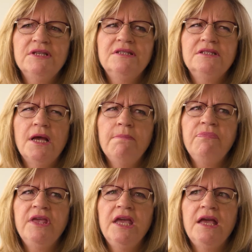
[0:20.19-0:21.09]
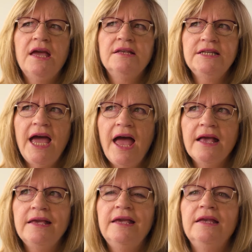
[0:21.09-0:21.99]
was something
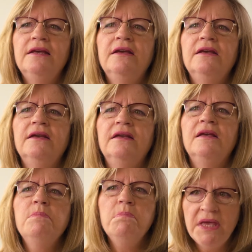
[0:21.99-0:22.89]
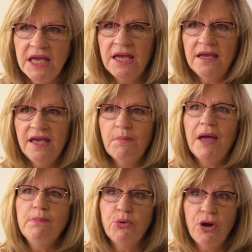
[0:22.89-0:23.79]
attacking me and
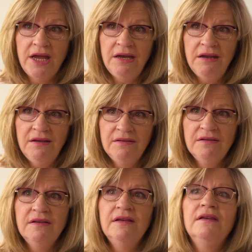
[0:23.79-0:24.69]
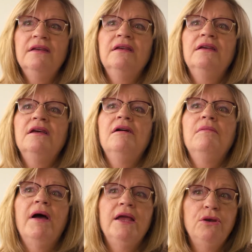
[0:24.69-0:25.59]
my brain,
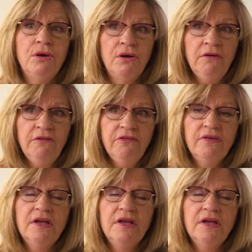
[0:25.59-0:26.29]
my nerve,